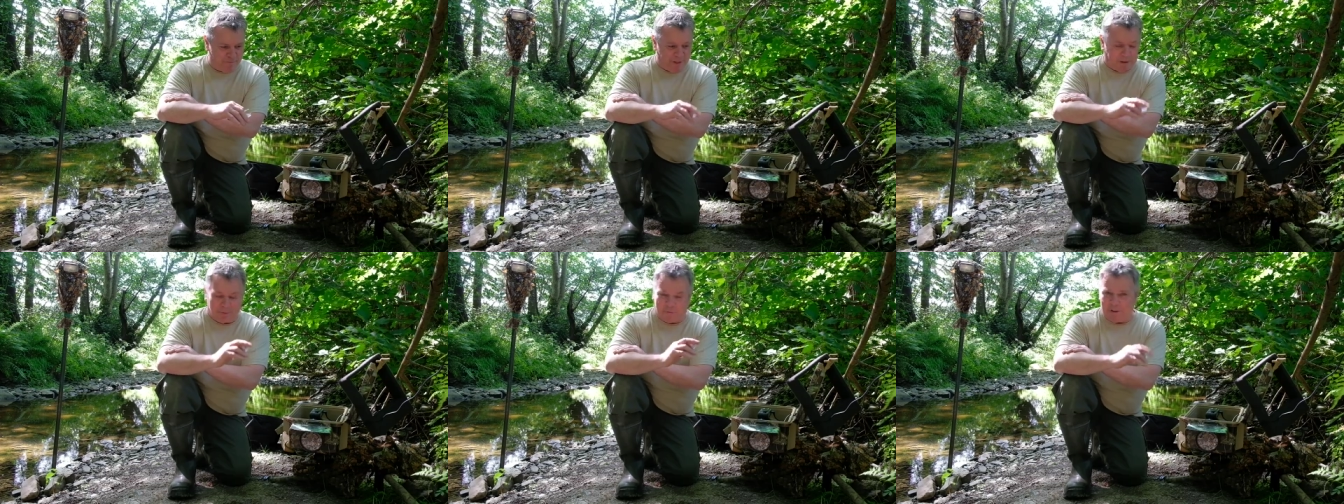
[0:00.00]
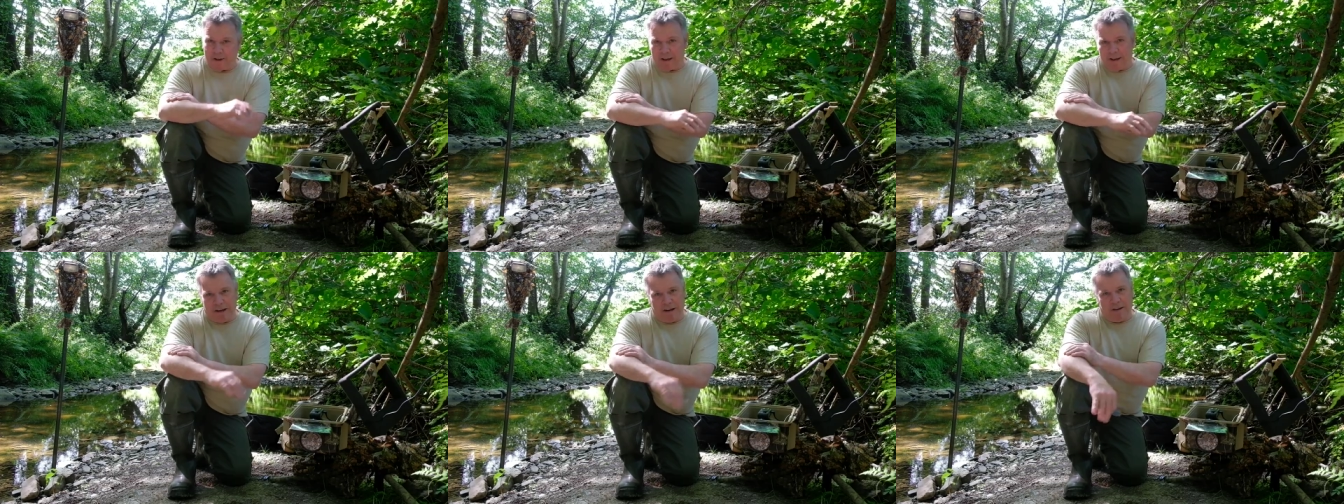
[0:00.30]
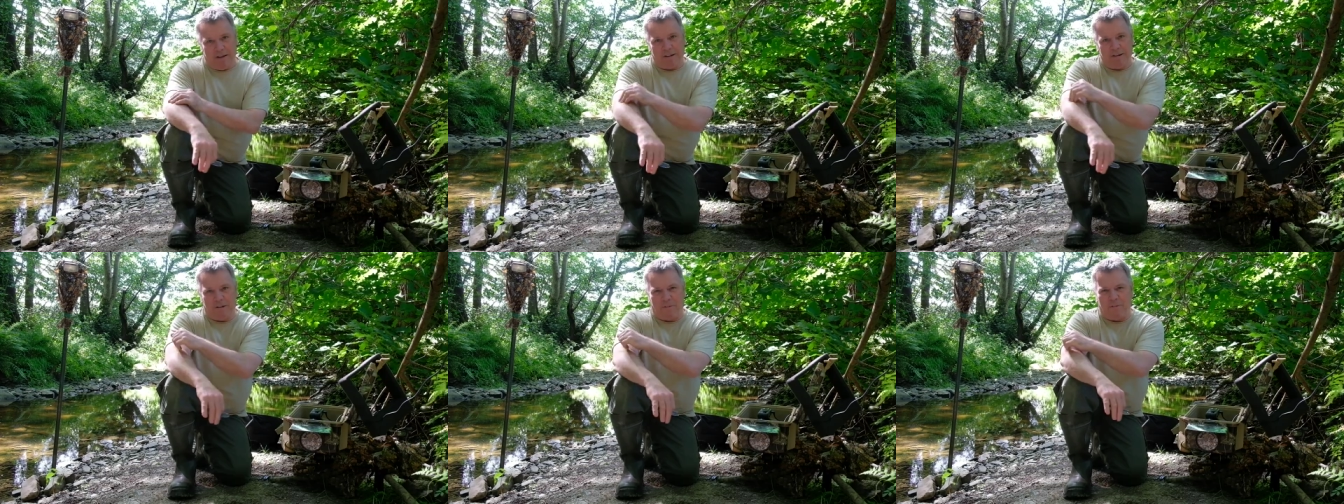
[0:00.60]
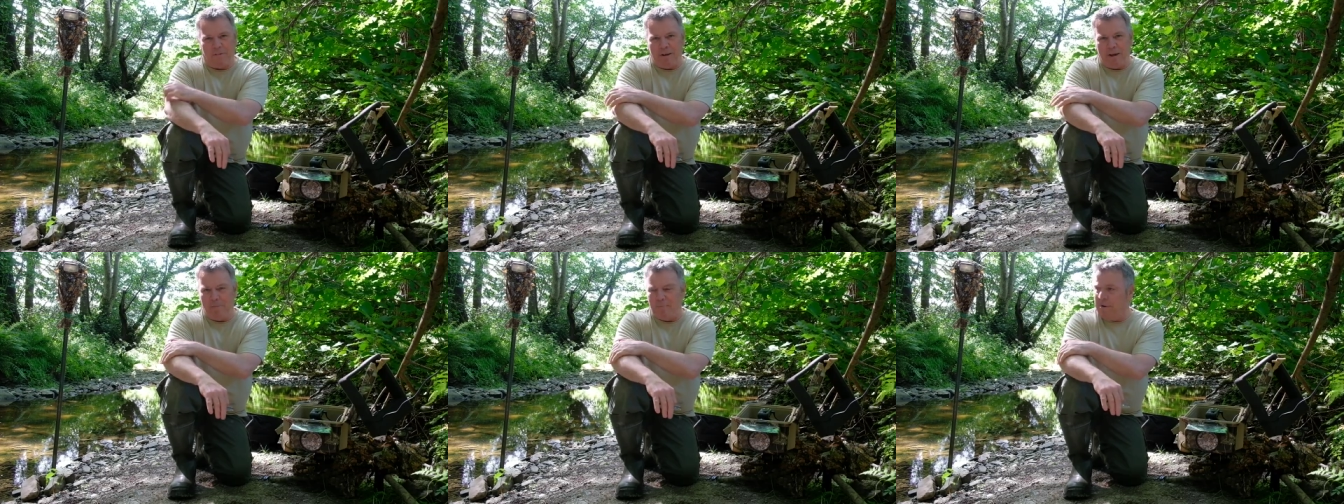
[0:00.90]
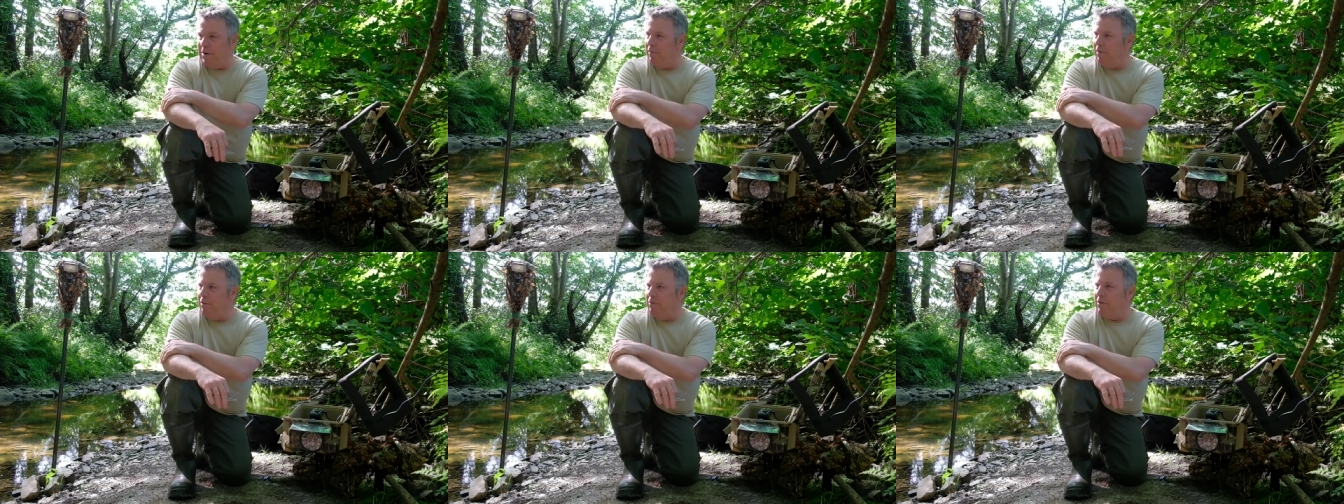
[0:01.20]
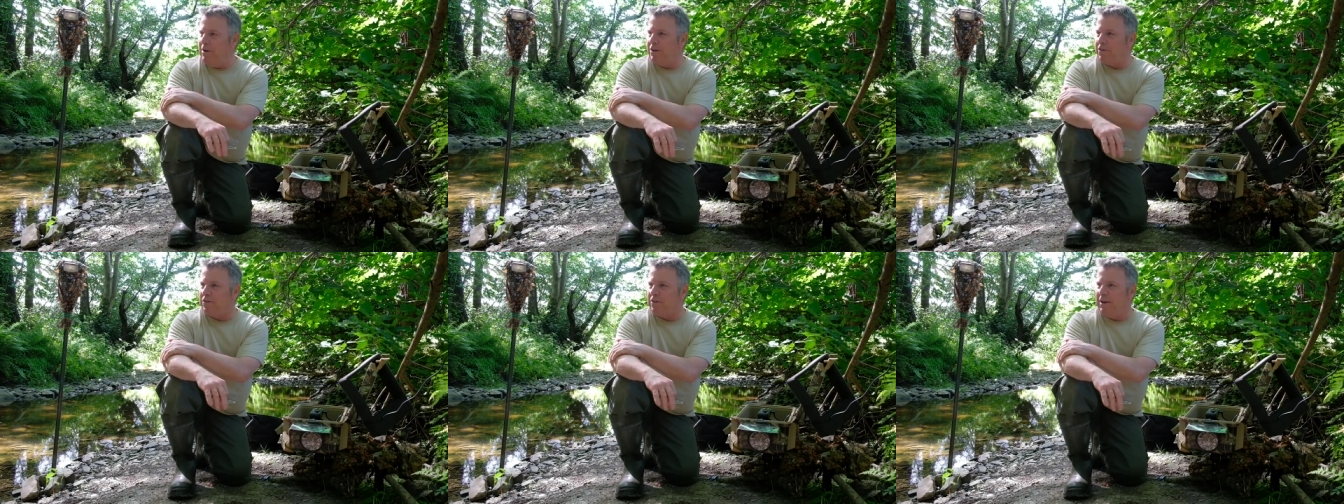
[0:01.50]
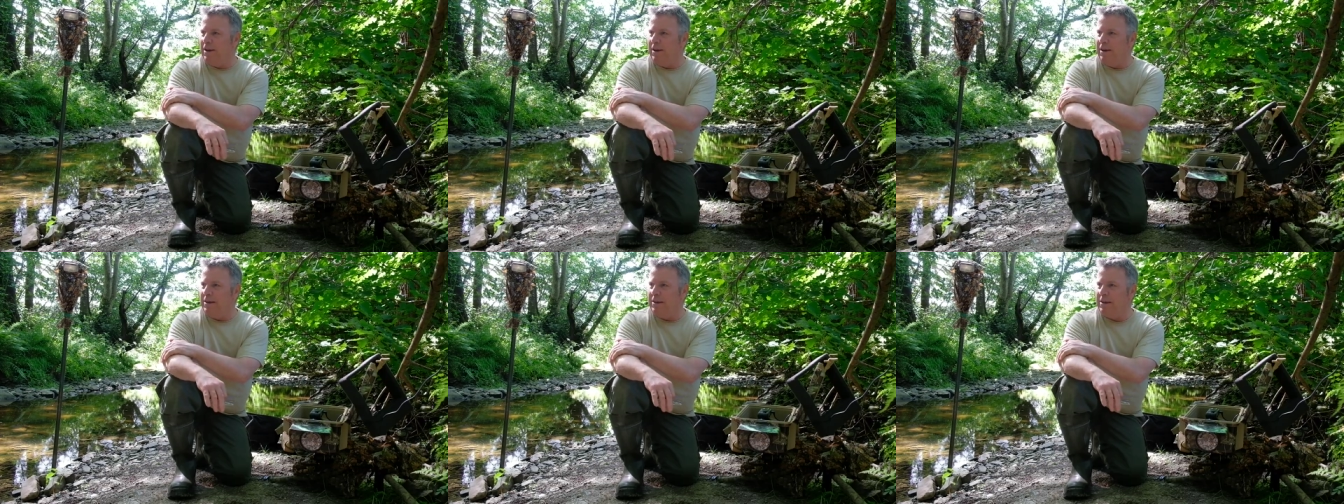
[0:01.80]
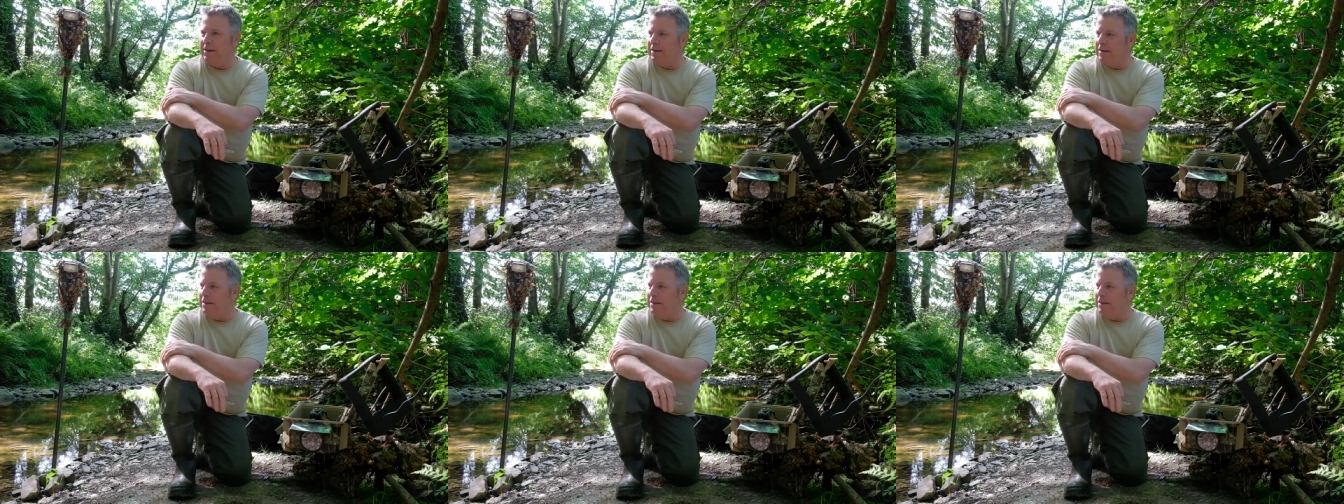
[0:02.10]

I'm taking a, a fair bit of a risk here